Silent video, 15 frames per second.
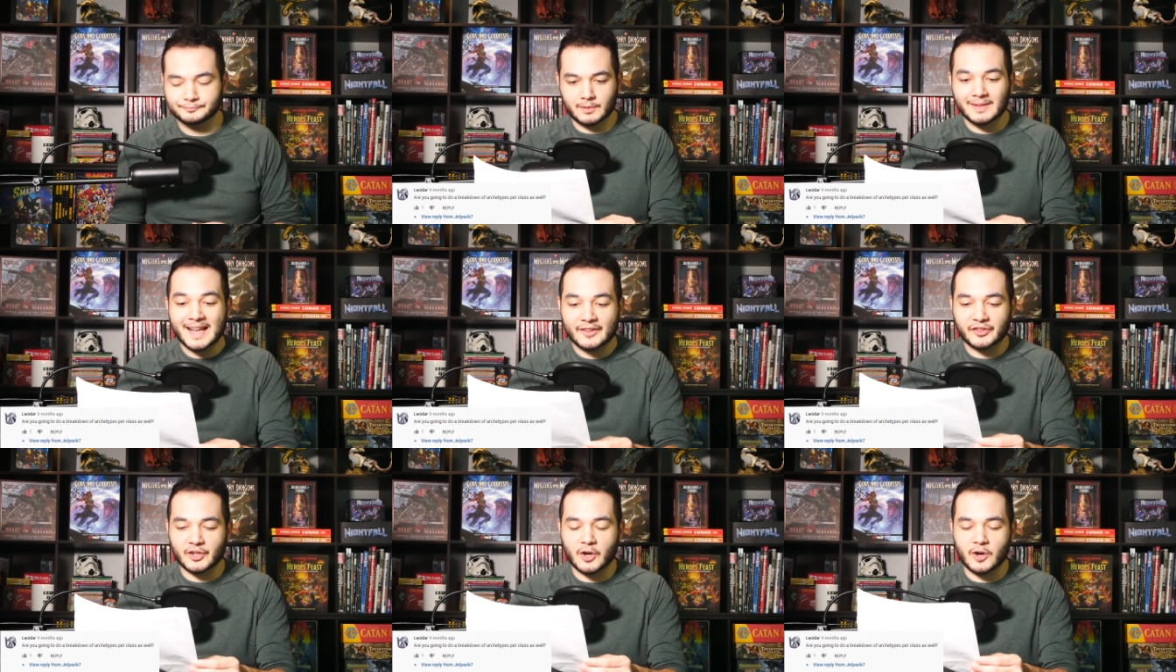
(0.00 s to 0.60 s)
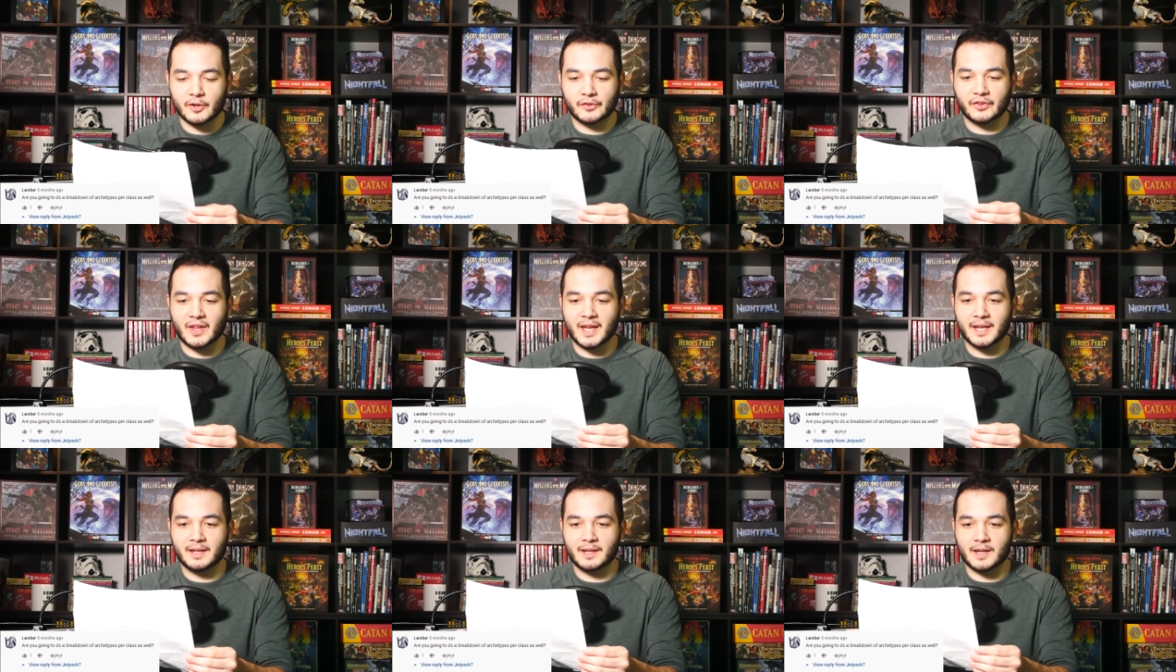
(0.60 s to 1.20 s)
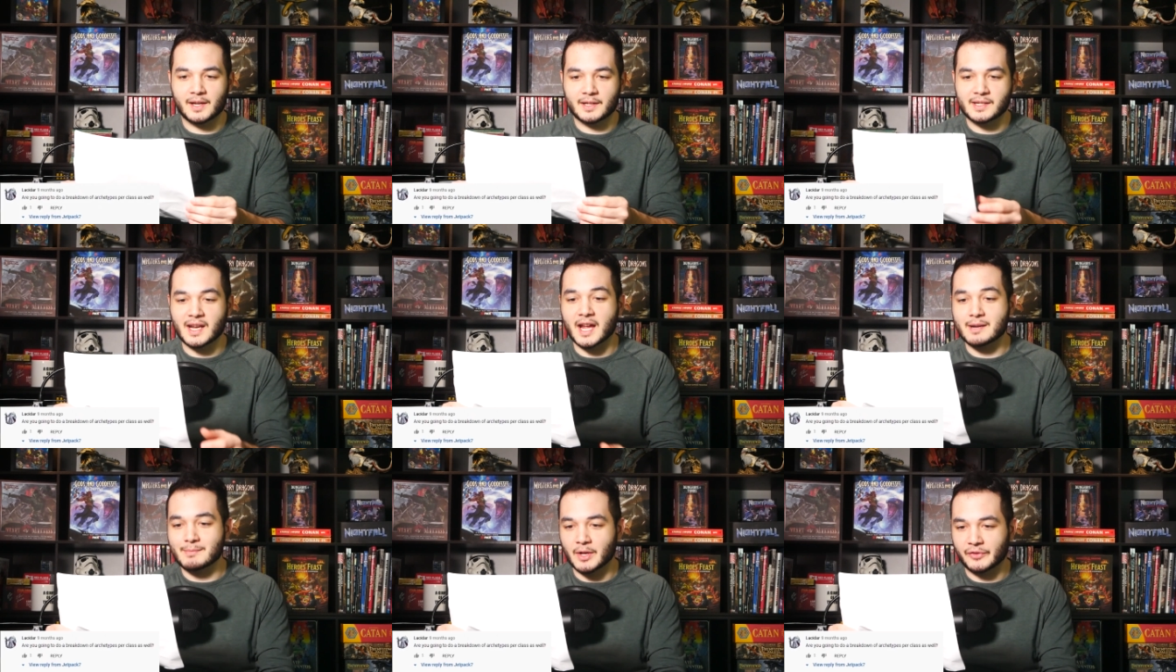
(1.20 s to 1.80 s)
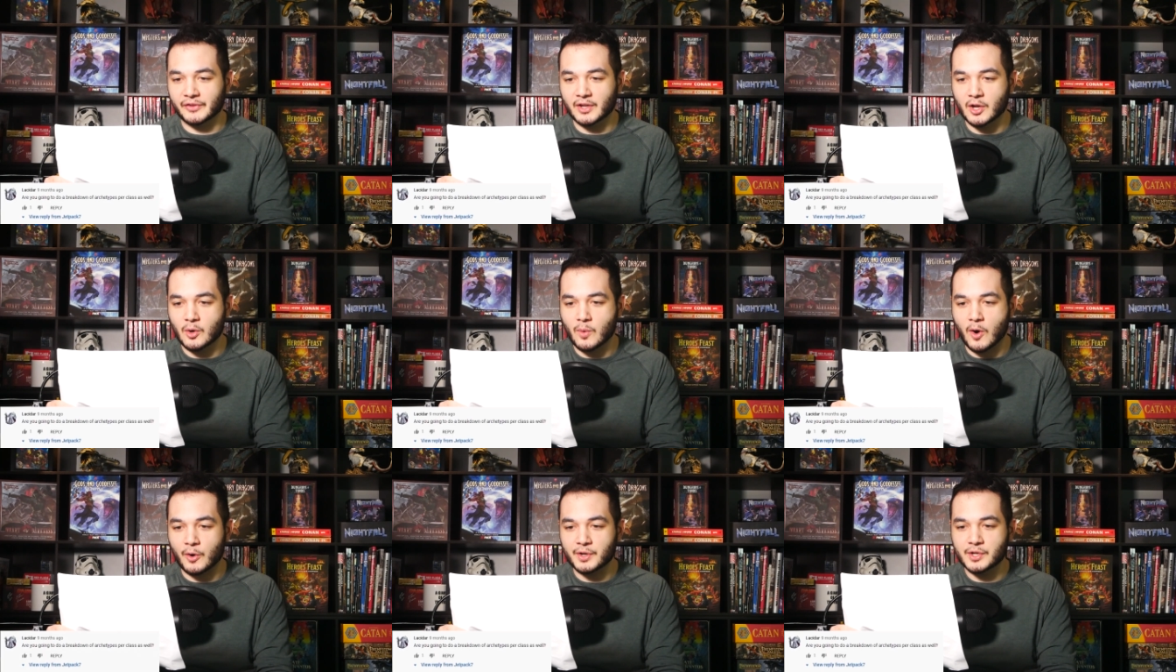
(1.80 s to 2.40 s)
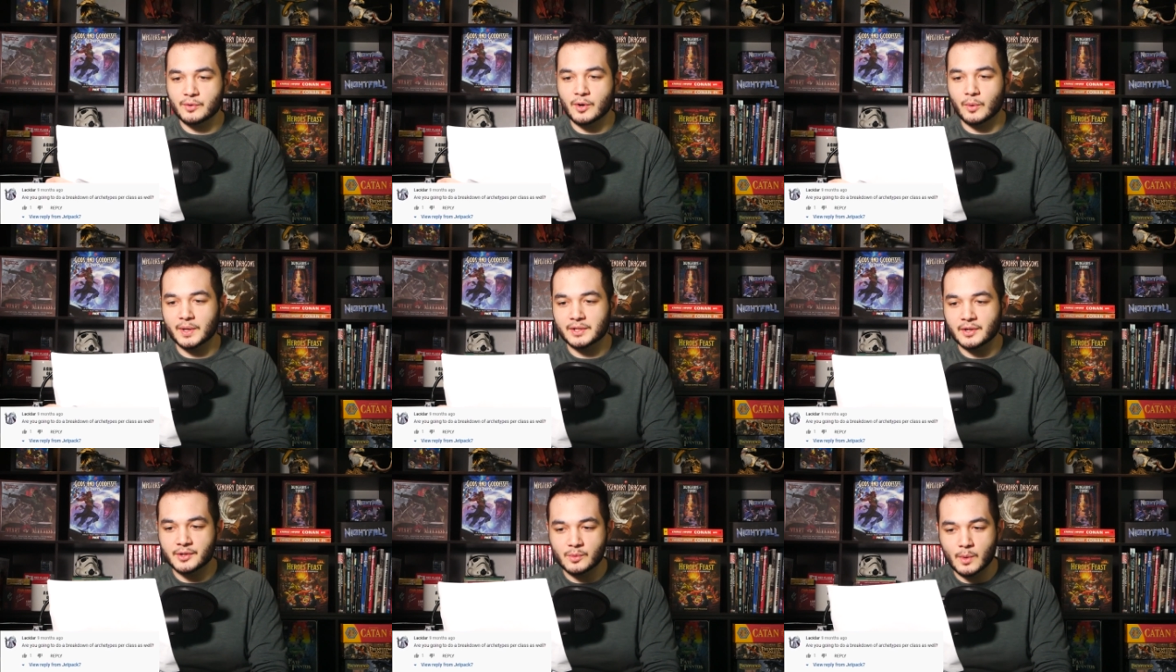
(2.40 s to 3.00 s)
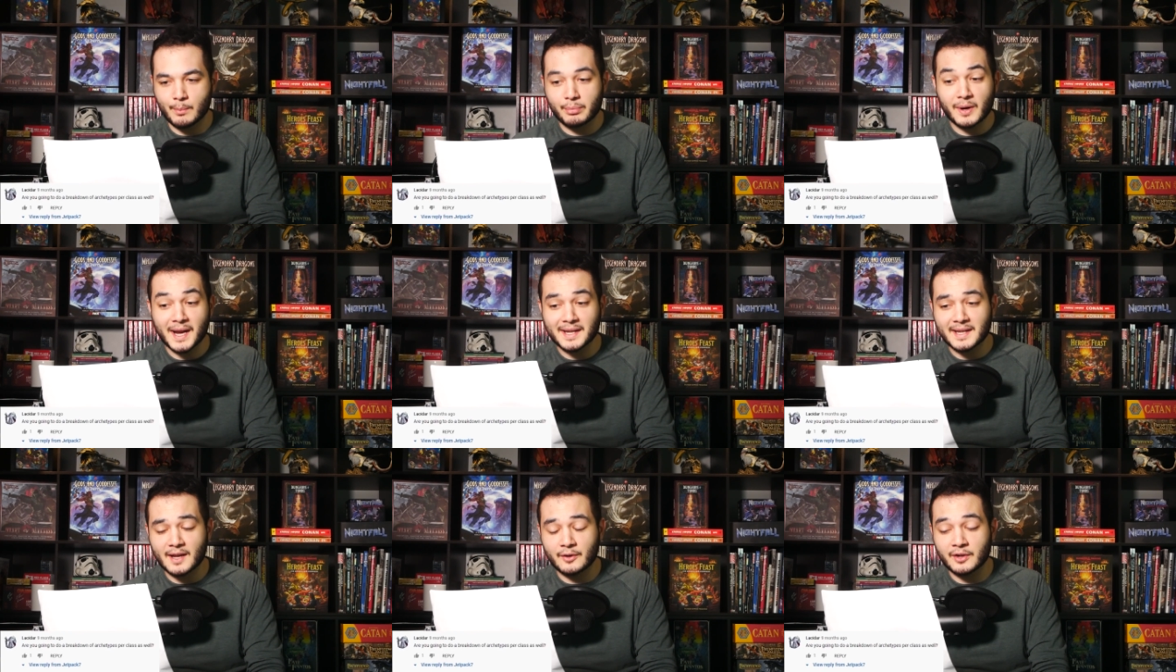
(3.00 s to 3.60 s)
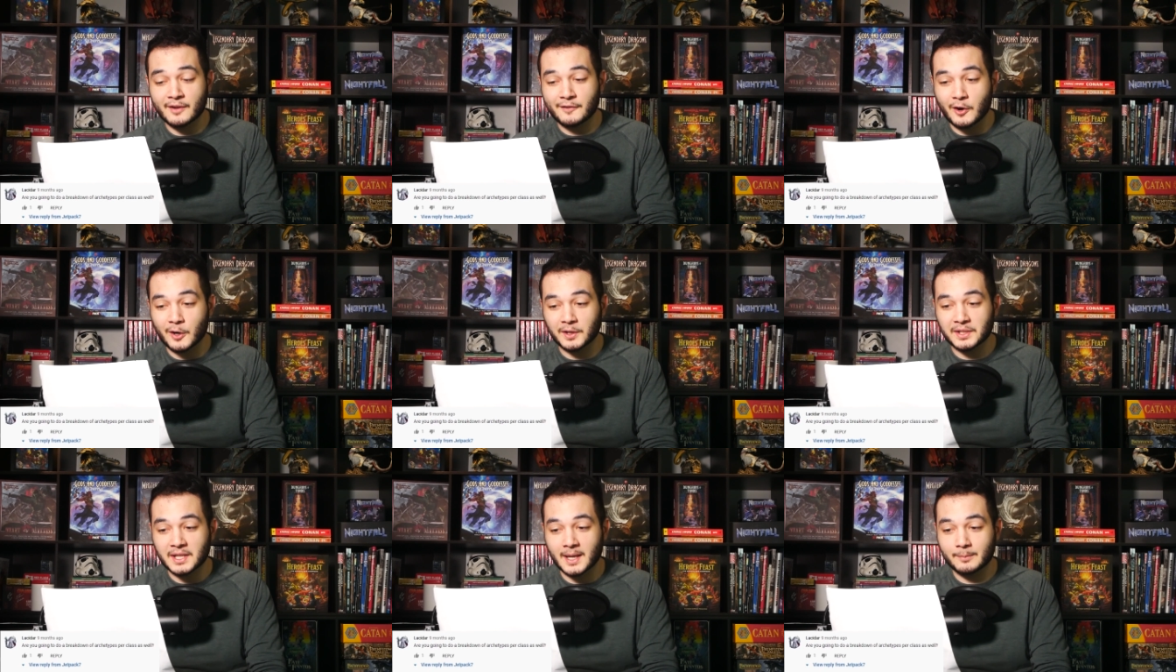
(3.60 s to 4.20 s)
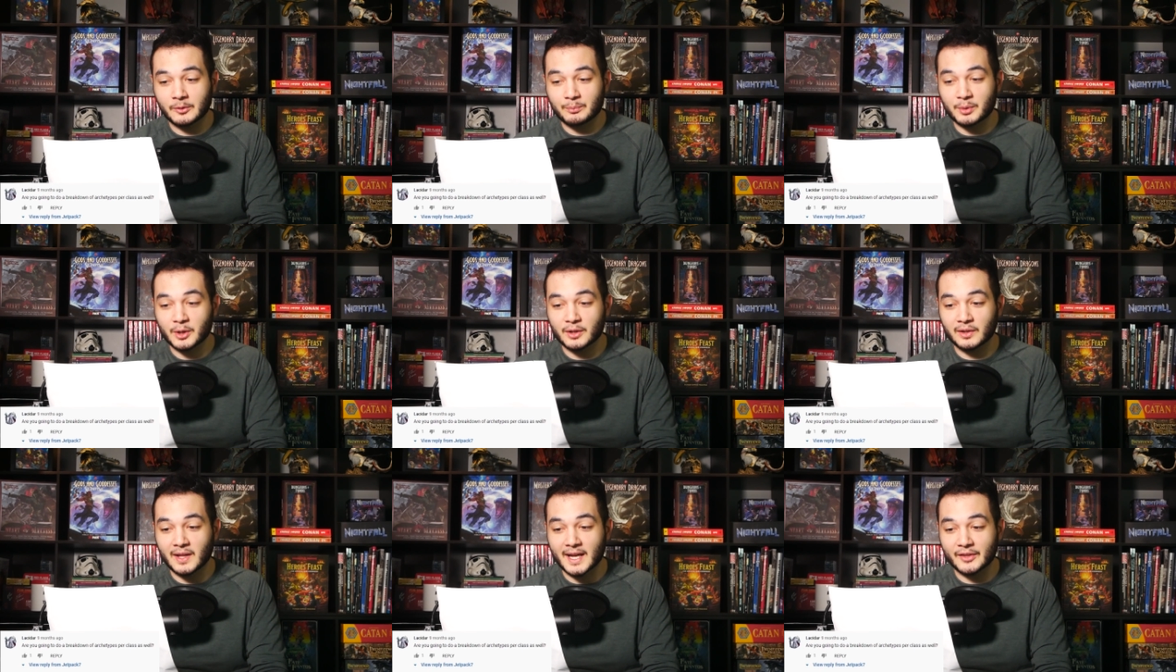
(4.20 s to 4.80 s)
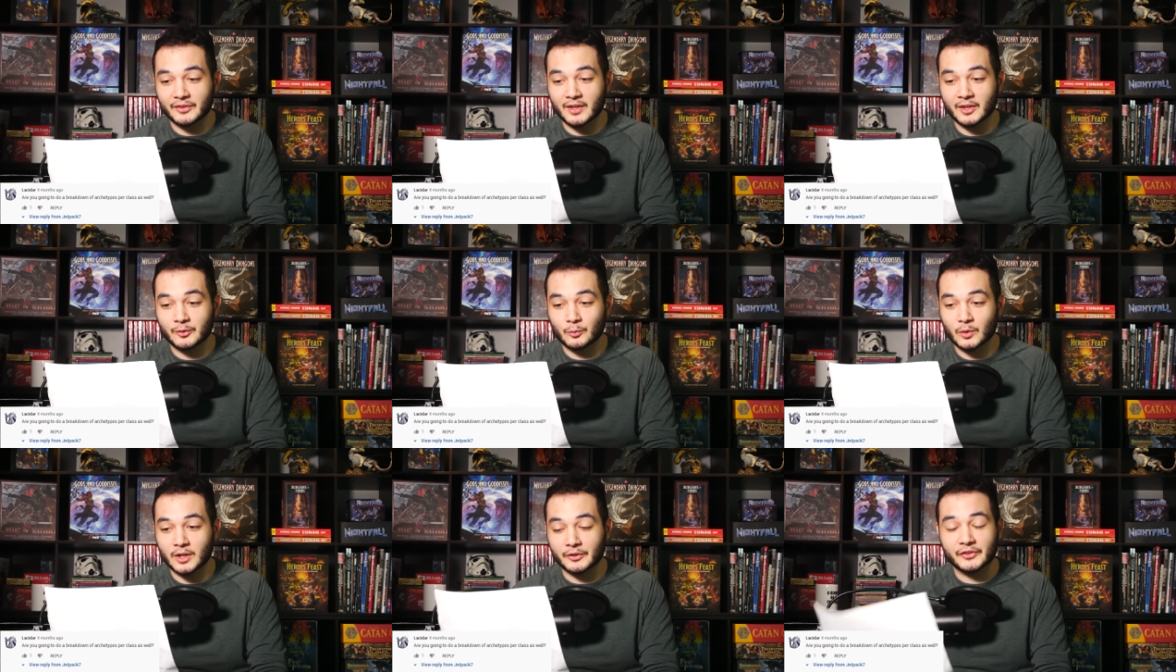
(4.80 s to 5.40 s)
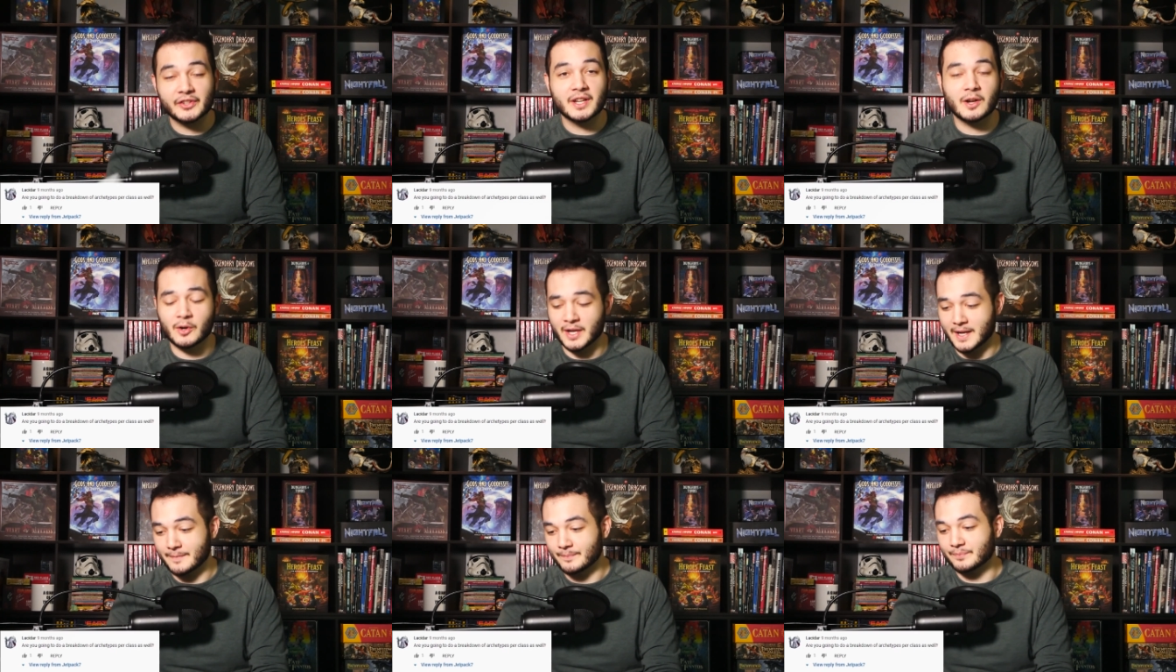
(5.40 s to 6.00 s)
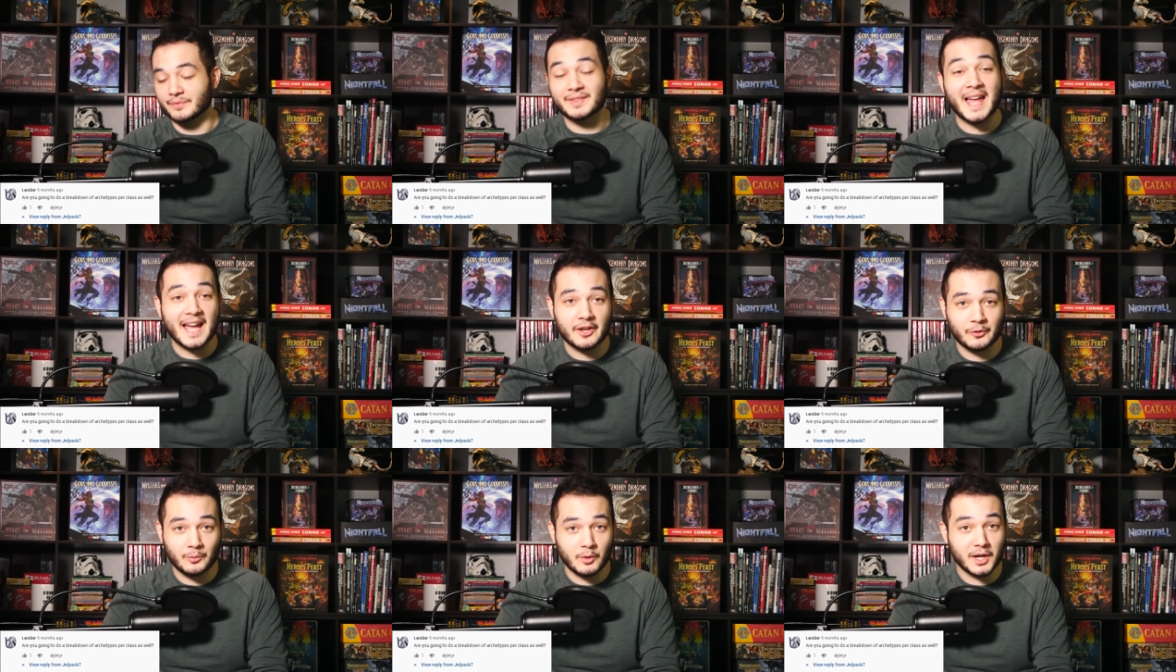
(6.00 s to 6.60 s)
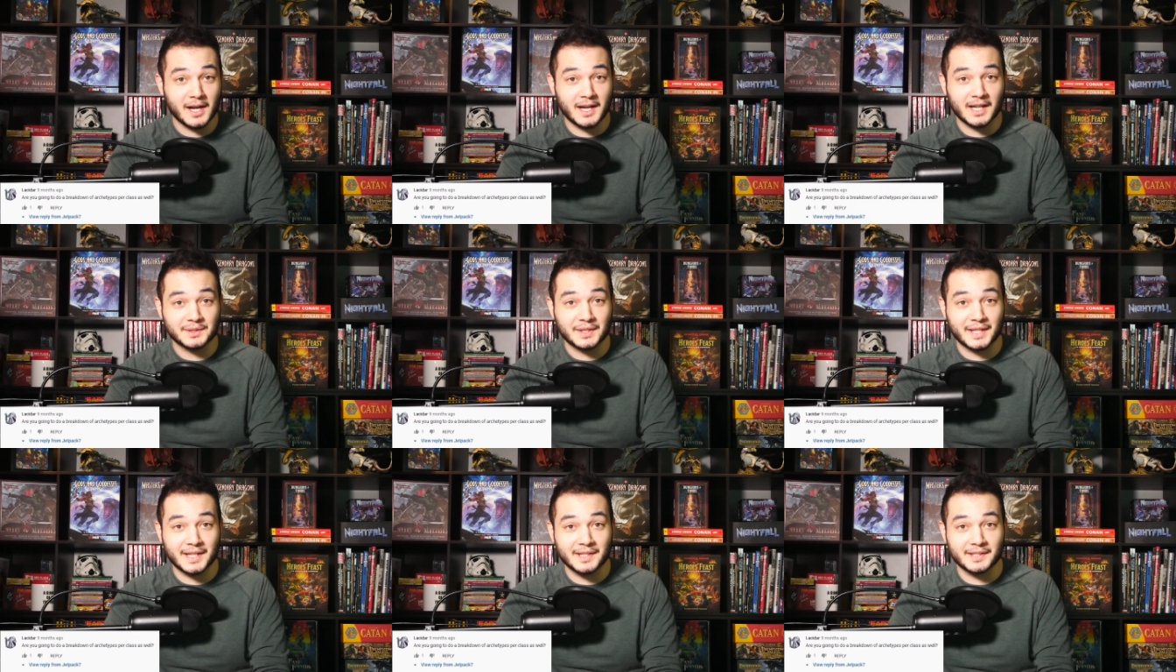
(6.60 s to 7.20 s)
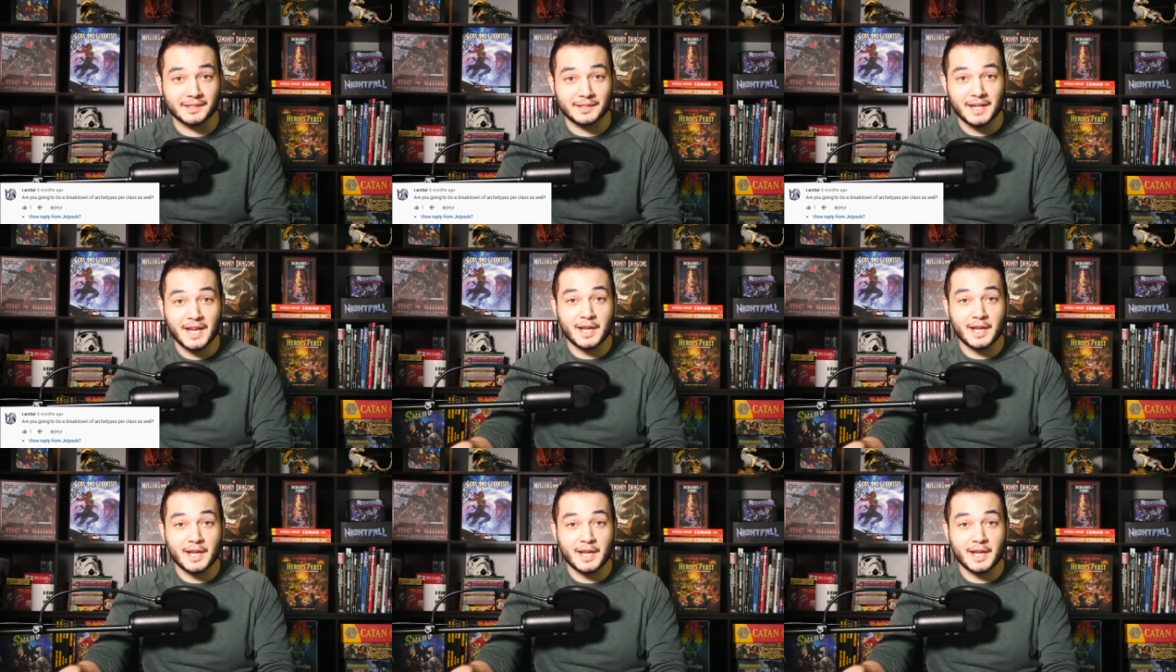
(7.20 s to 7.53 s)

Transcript: Lassadar said uh, nine months ago, are you going to do a breakdown of archetypes per class as well? See, okay, that is where I got that idea.